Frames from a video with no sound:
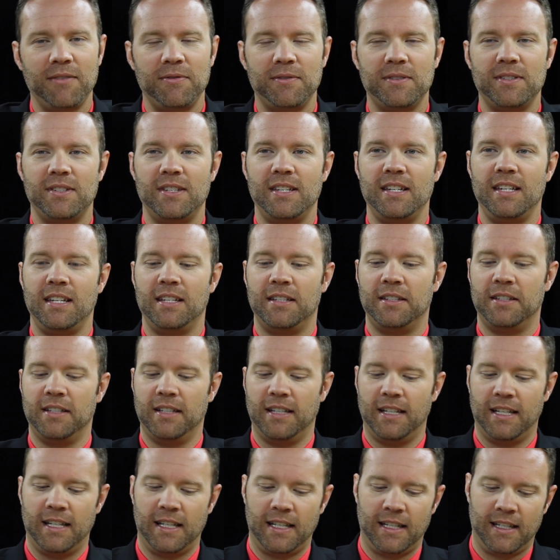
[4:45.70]
I've seen,
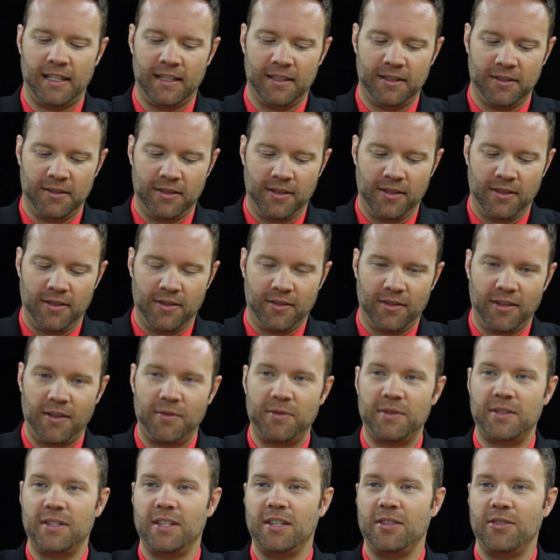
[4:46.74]
uh,
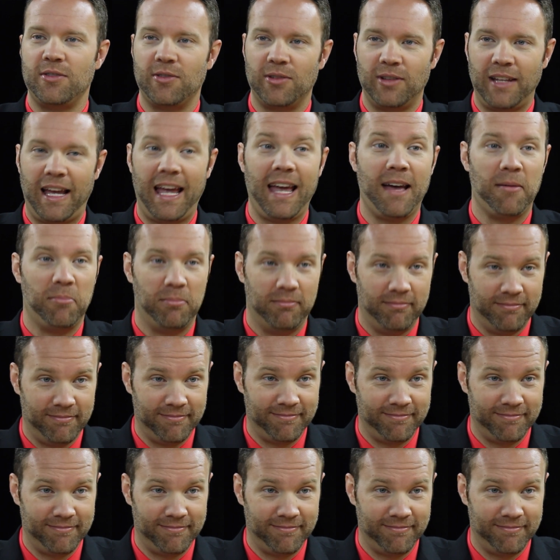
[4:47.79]
I've seen your lab.